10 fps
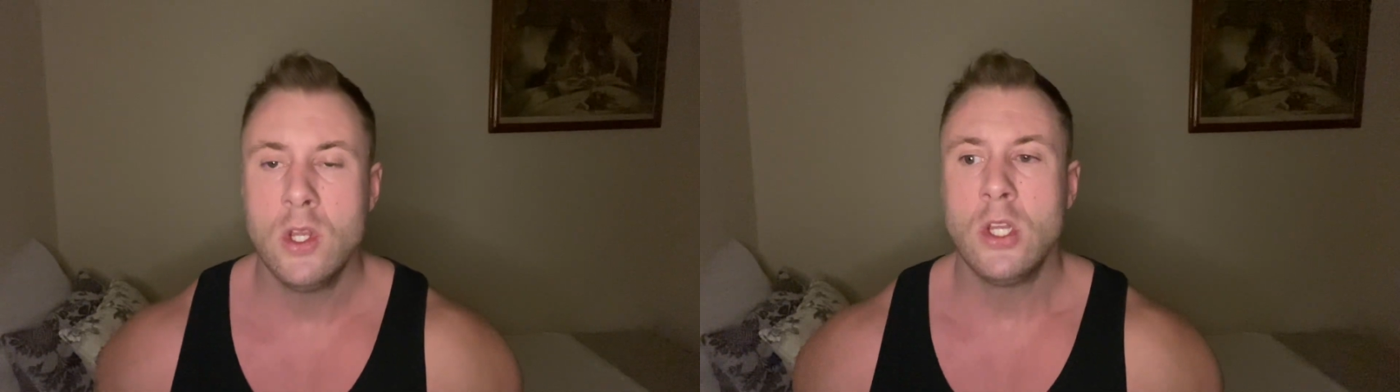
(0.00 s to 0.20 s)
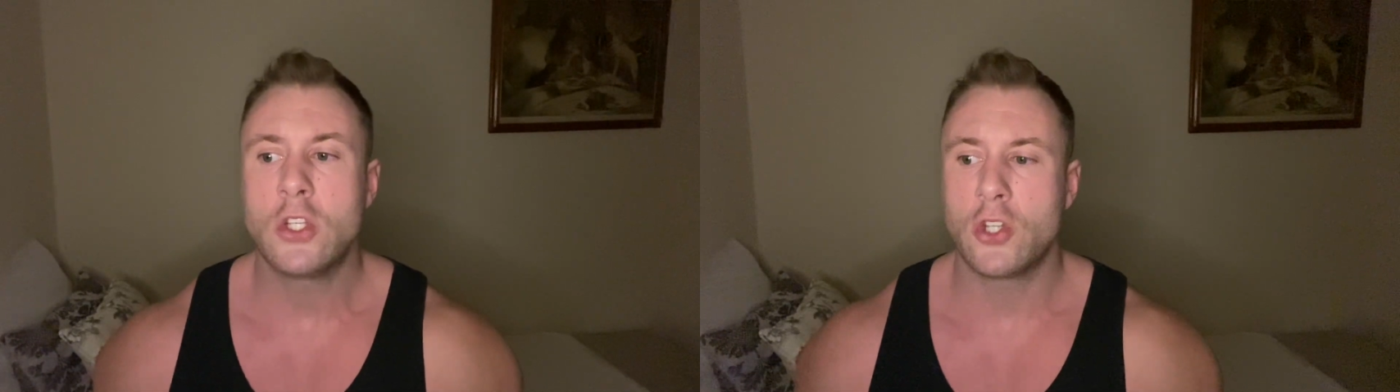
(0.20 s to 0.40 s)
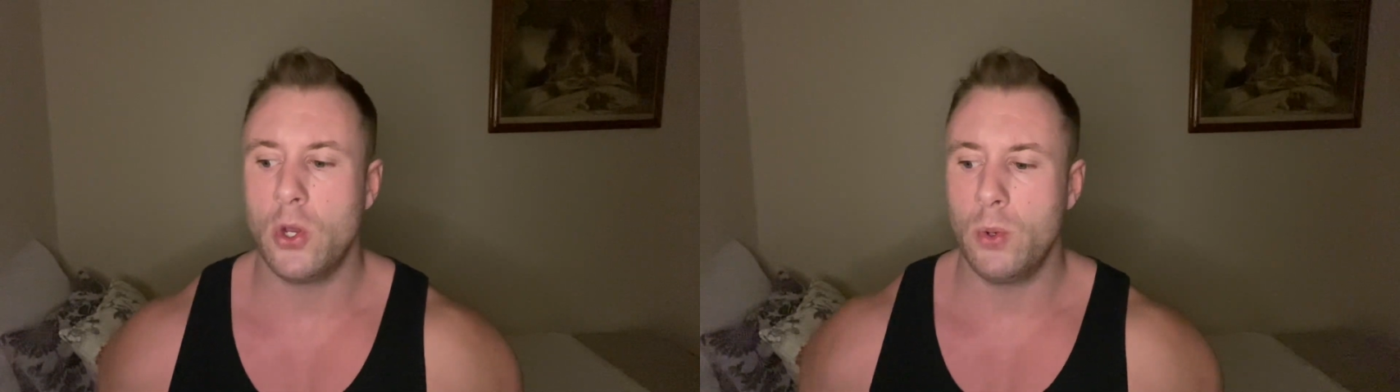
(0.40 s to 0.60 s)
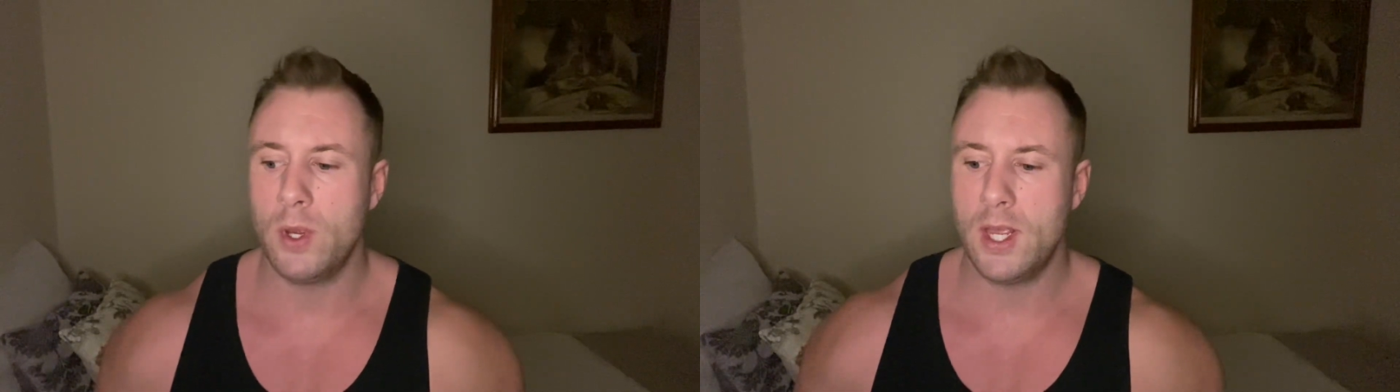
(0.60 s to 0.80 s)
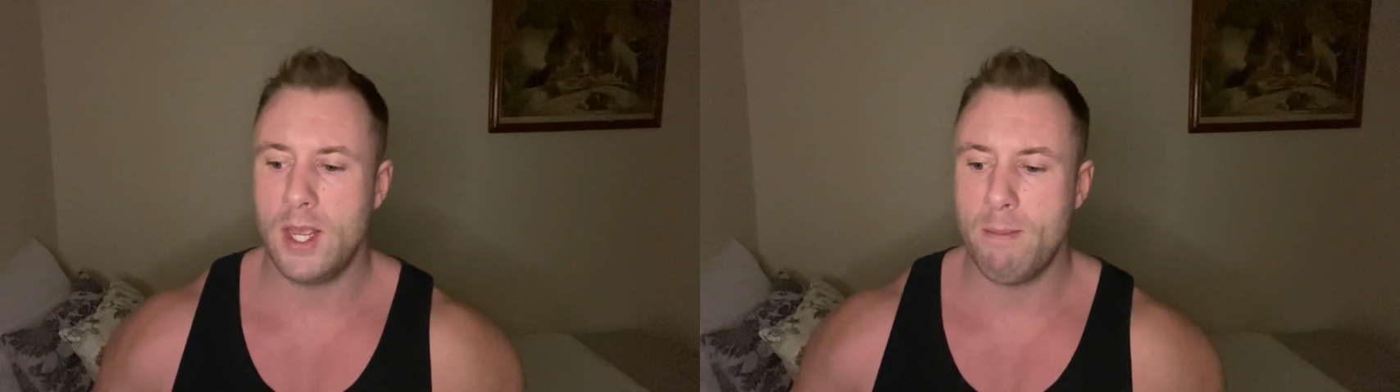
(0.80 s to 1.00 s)
So
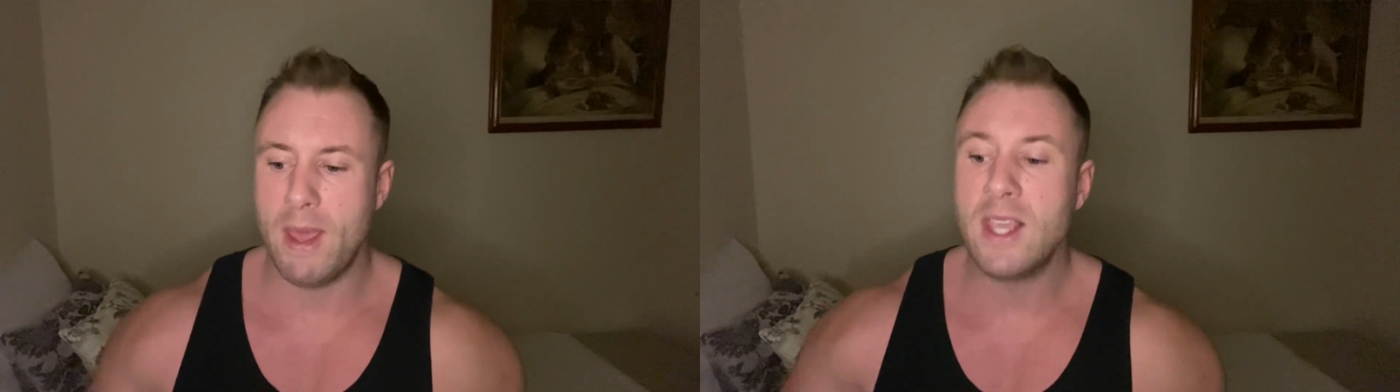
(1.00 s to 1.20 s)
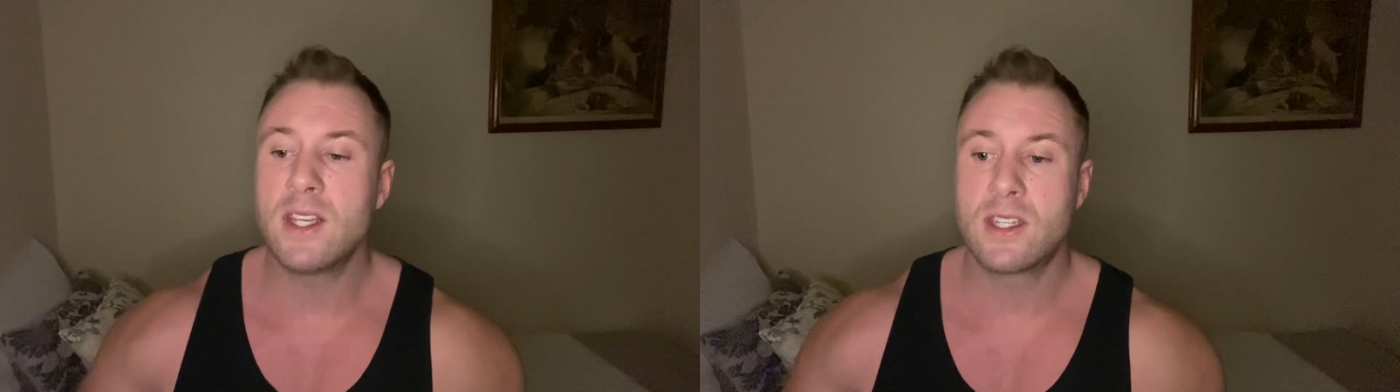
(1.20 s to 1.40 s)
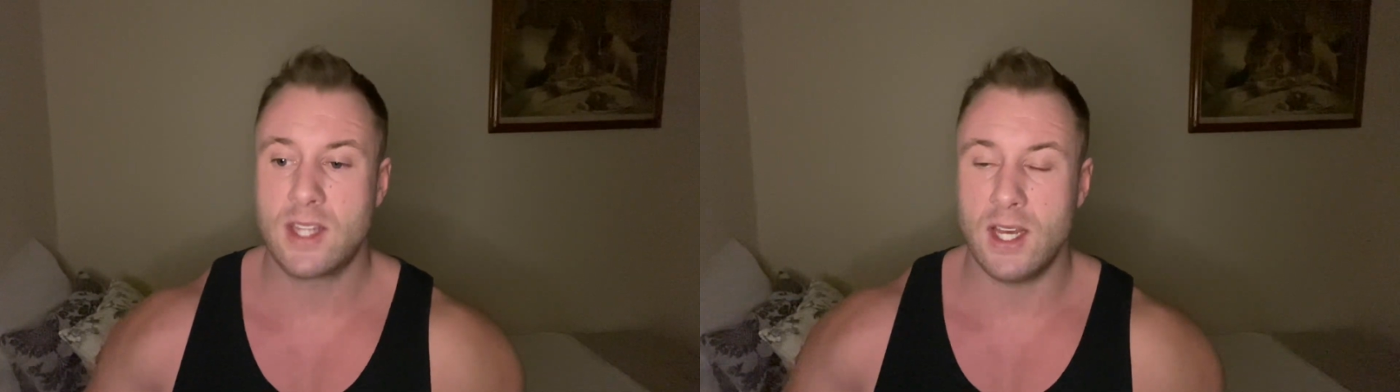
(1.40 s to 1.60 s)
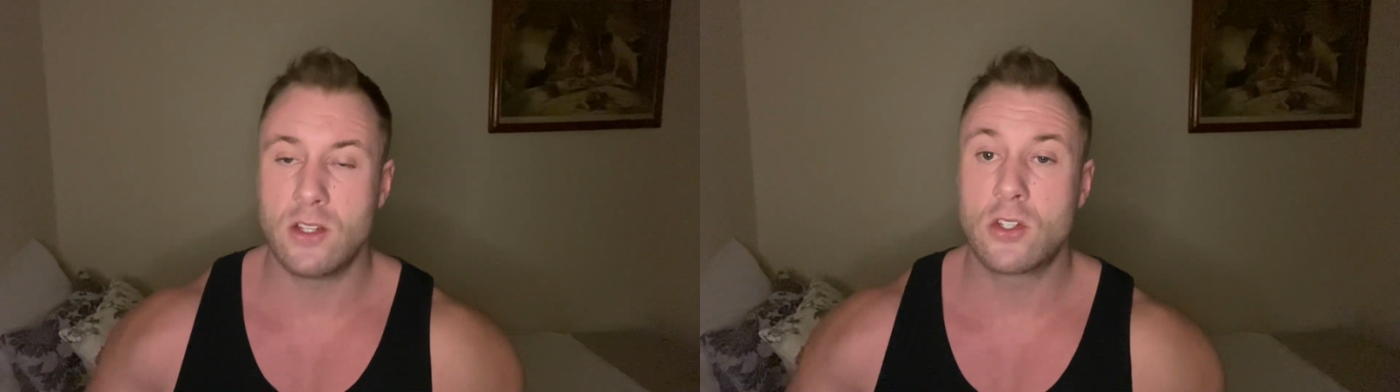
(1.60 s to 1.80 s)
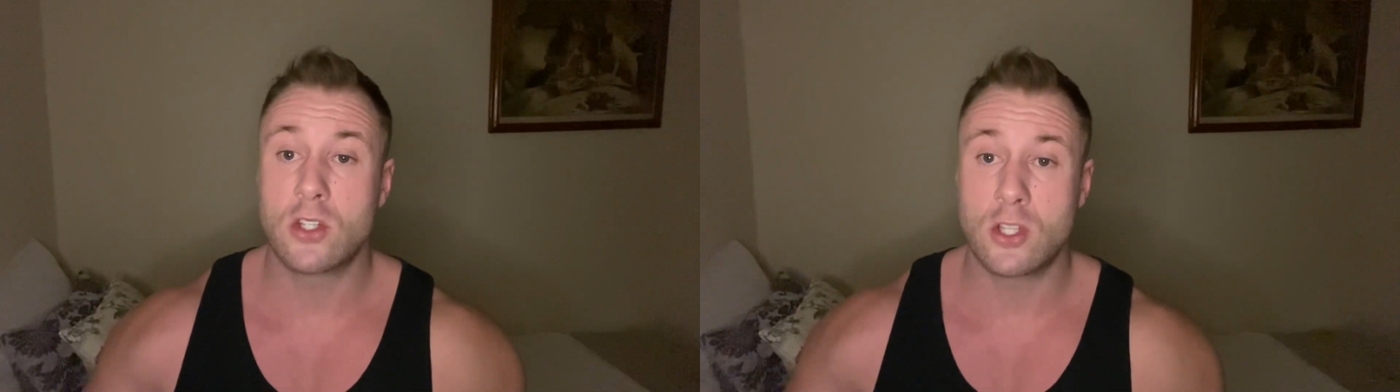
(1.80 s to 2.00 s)
it makes sense
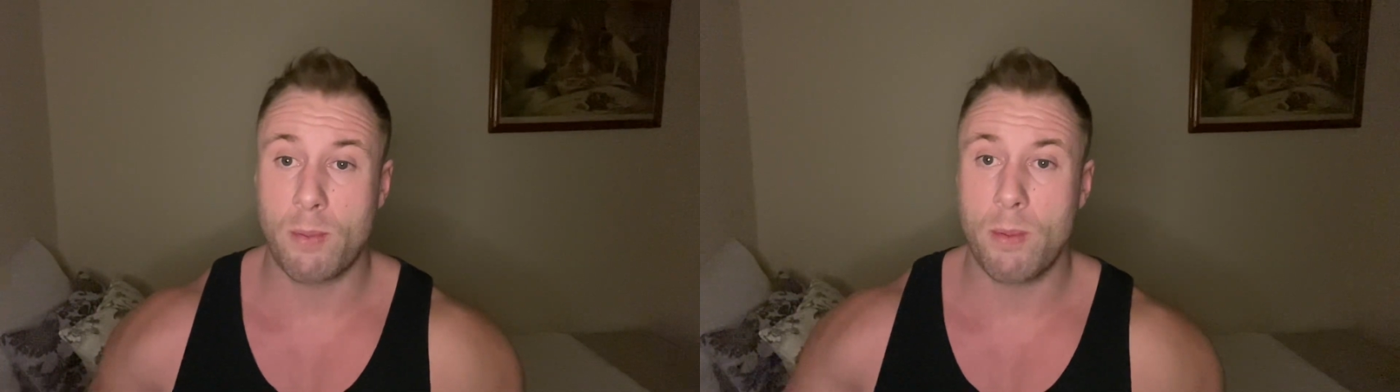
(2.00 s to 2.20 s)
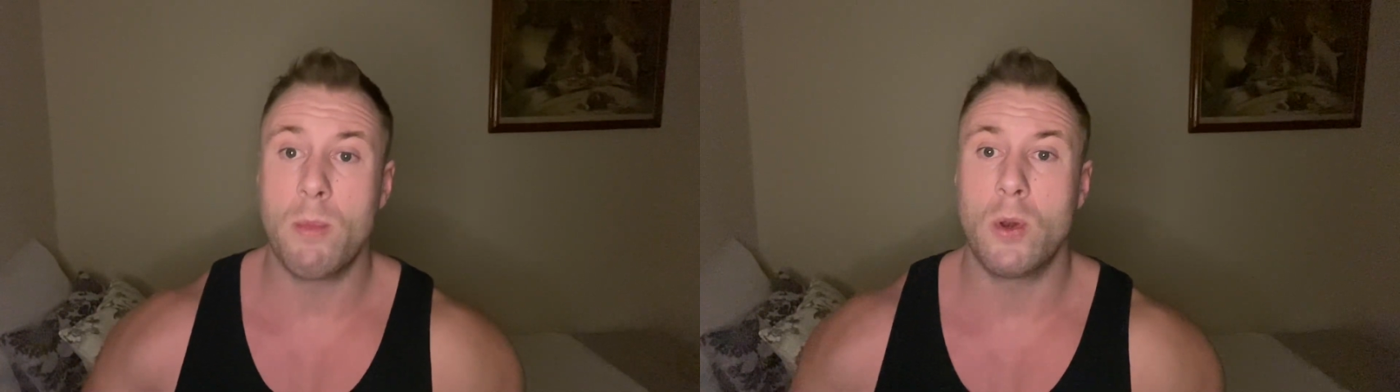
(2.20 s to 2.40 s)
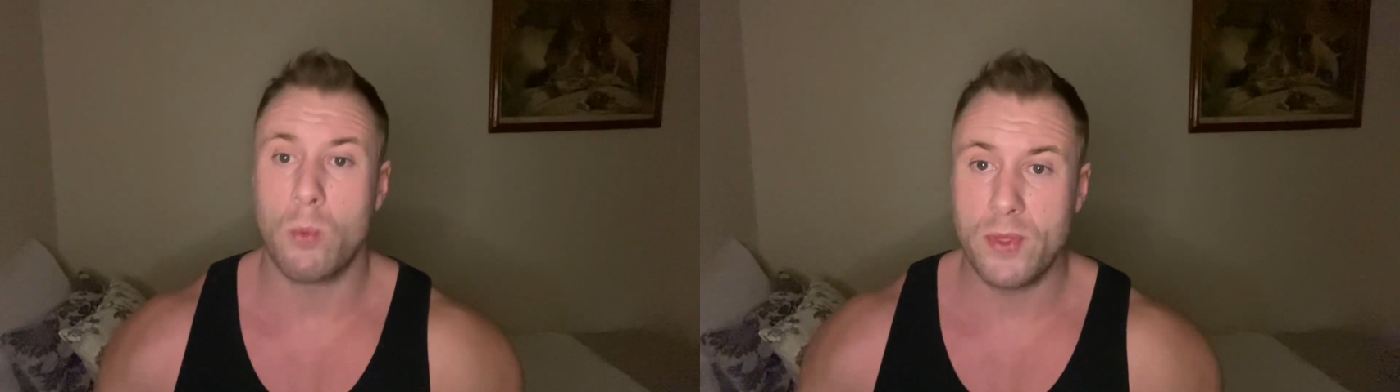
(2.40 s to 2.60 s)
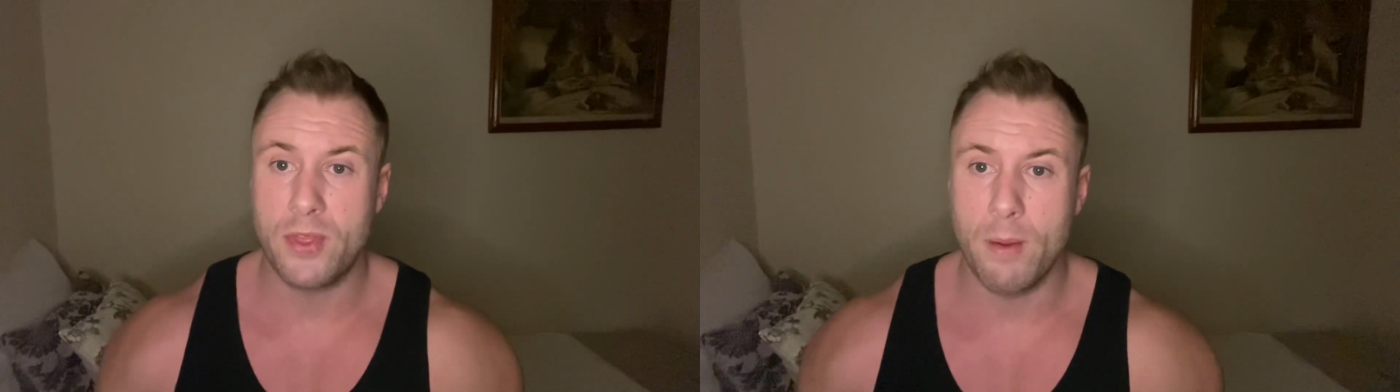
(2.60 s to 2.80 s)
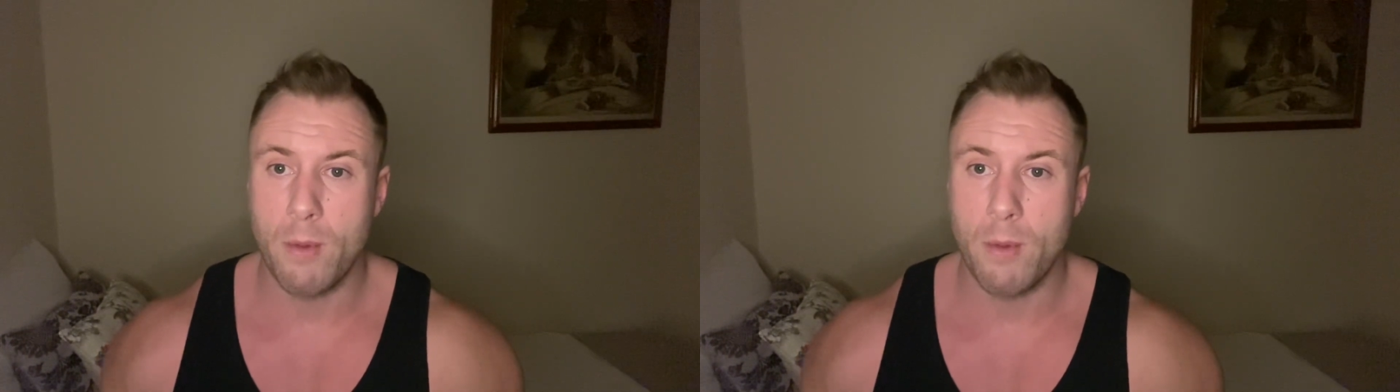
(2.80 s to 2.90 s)
to supplement with them.